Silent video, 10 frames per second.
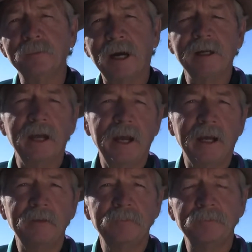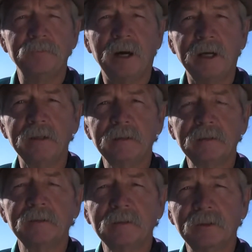my dad bought
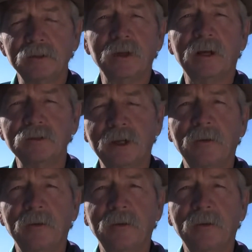the San Jose